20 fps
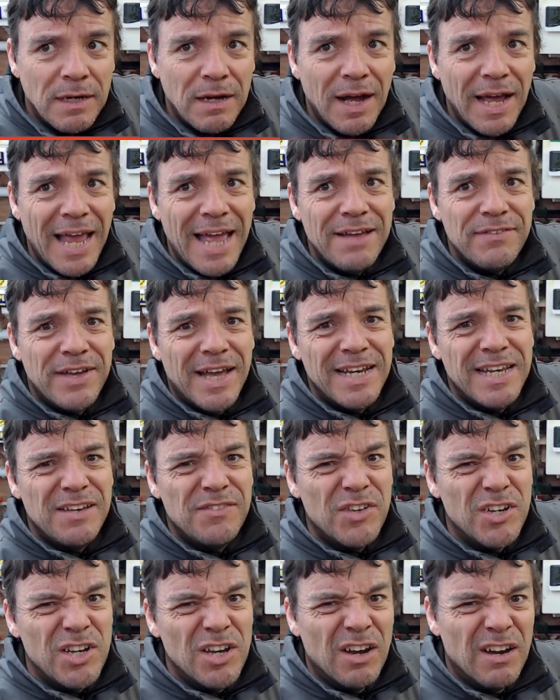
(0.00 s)
I have had
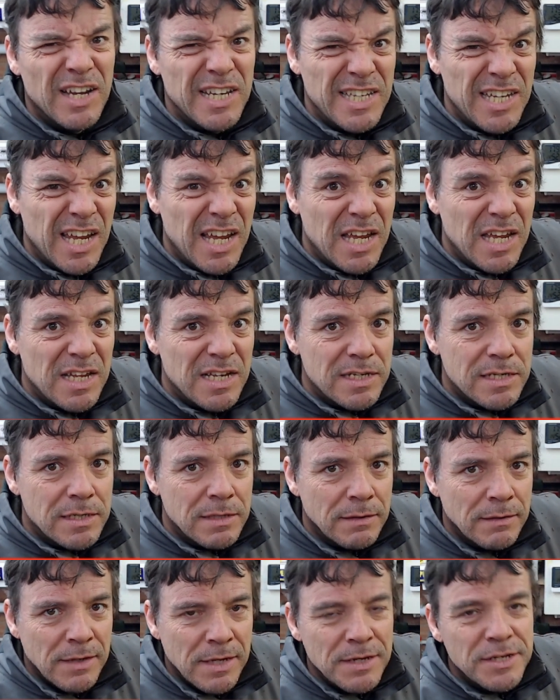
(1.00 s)
it for nine
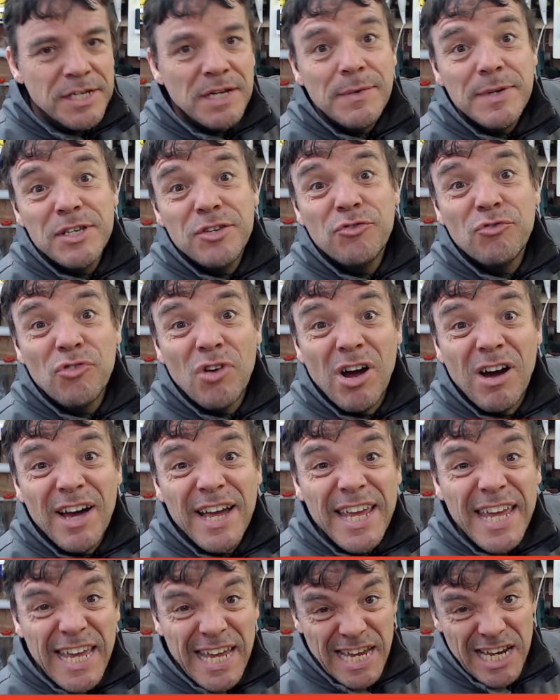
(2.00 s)
years, so it's
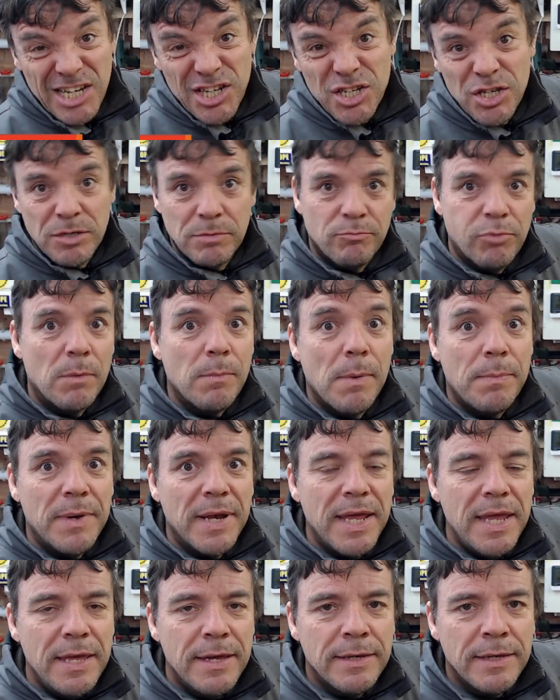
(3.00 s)
dry-ish,
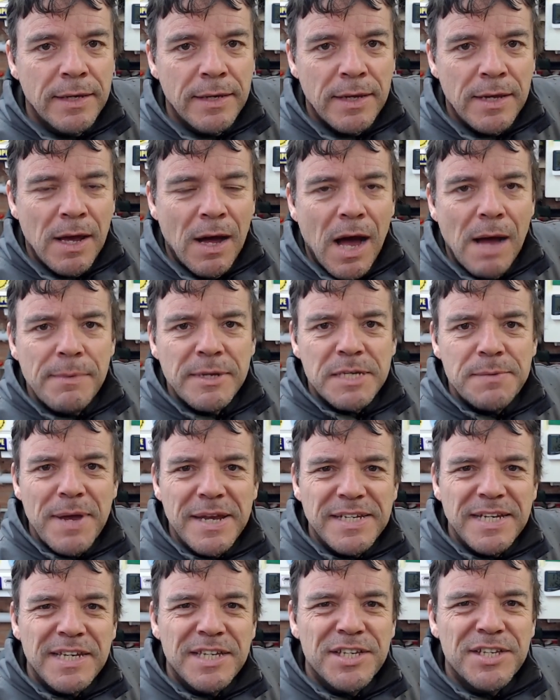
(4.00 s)
probably. I'm
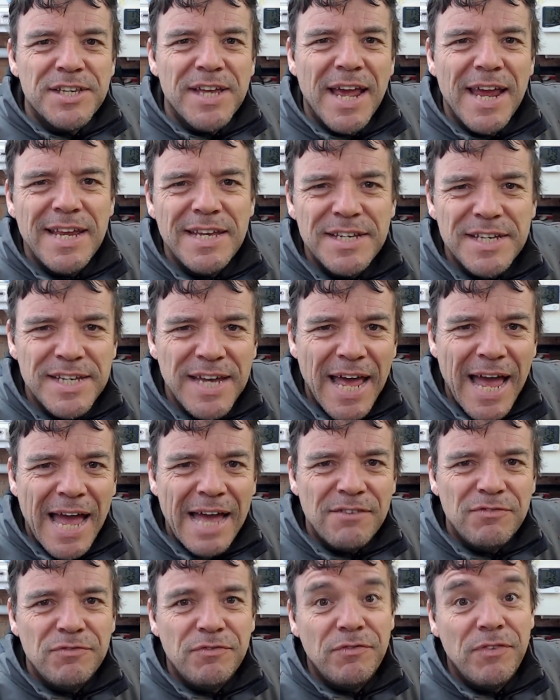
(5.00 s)
expecting stains to
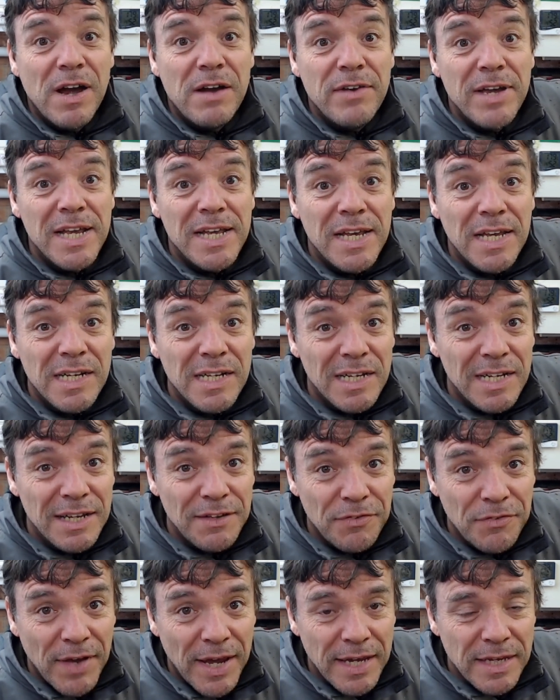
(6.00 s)
have very little
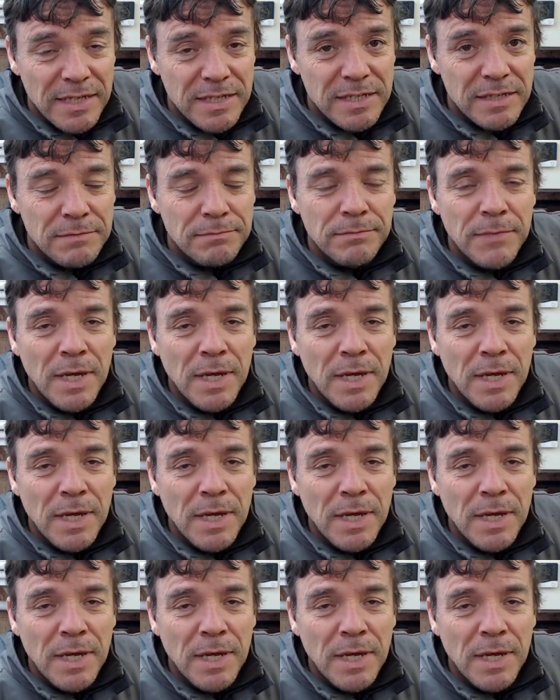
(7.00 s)
effect.